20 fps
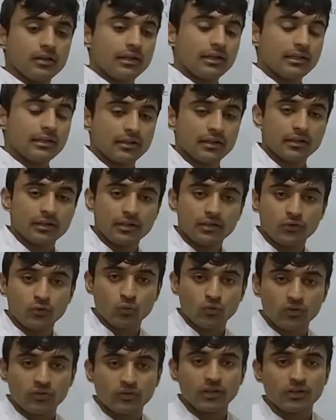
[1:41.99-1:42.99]
and then
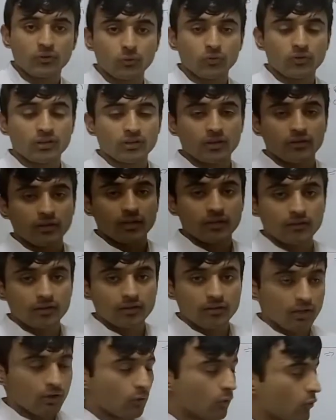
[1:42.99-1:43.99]
uses it to synthesize the
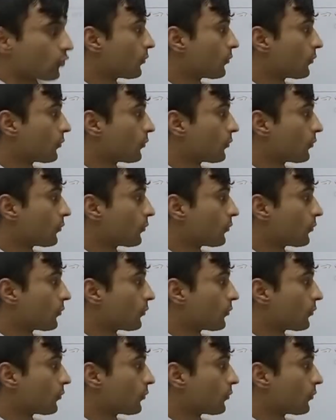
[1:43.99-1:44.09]
thyroid